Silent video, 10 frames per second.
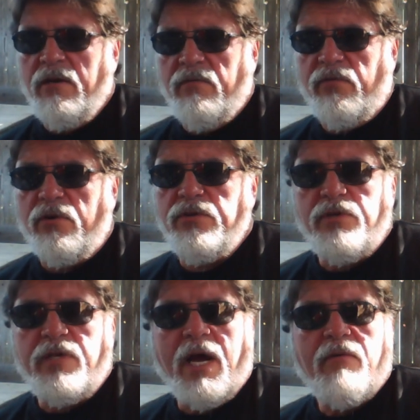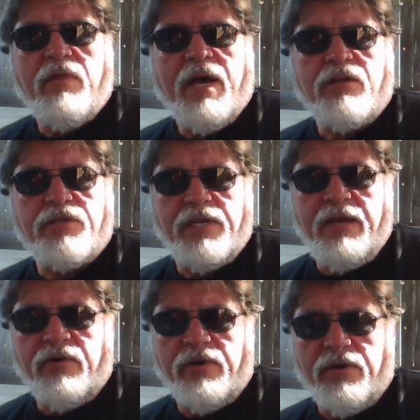For those who die without a
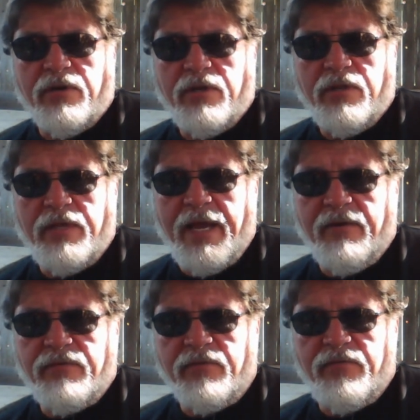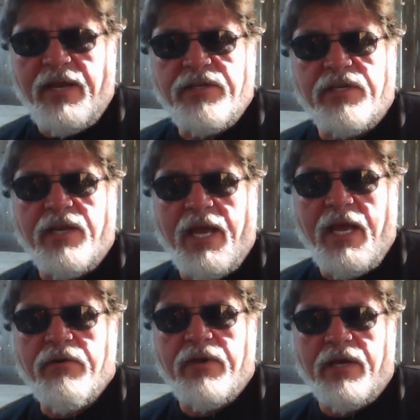Savior, they have to face an
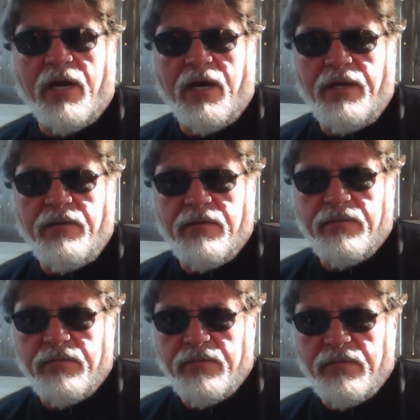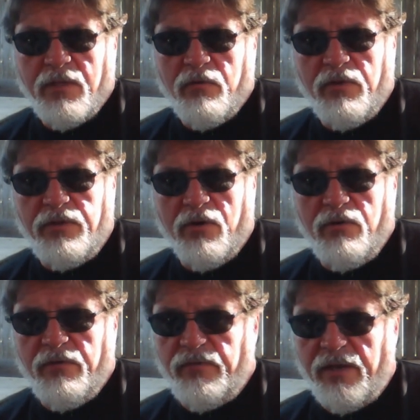angry God with no
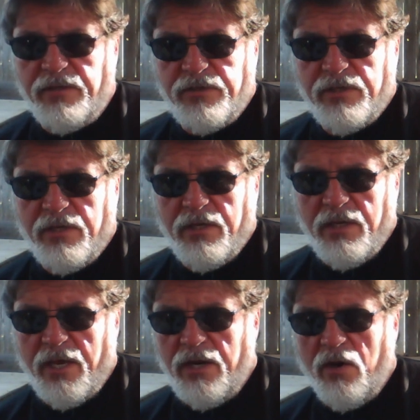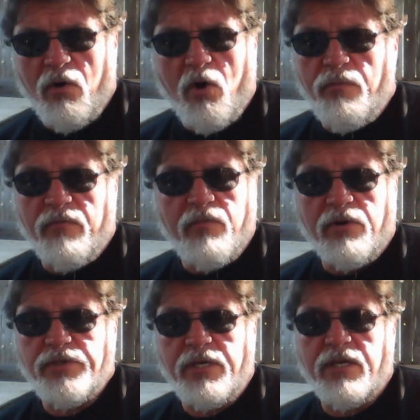defense and no hope of
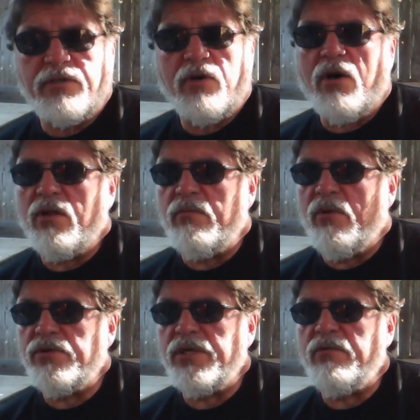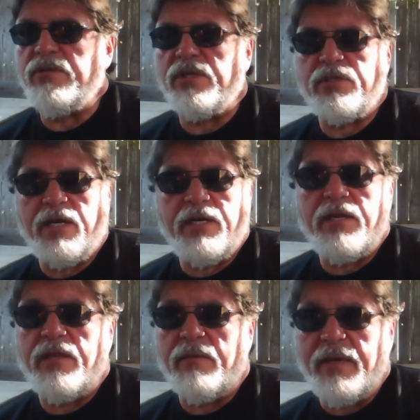mercy, because all the mercy was extended
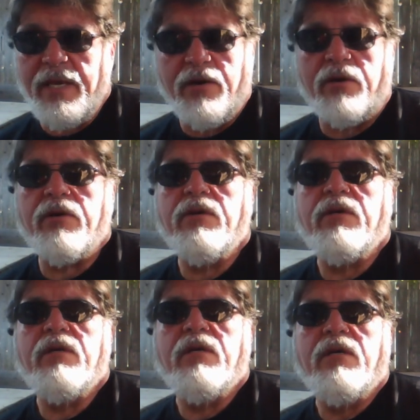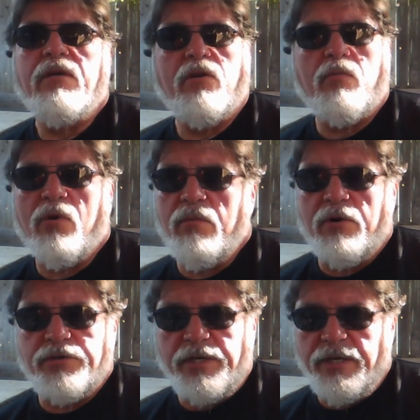to them here. No more
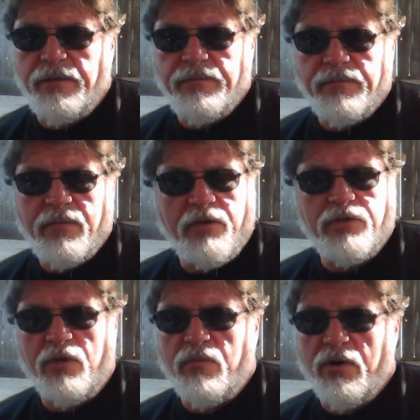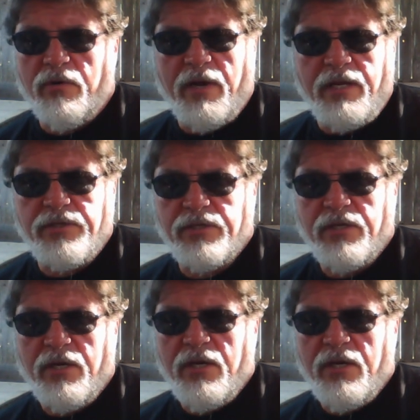mercy. There's no more grace.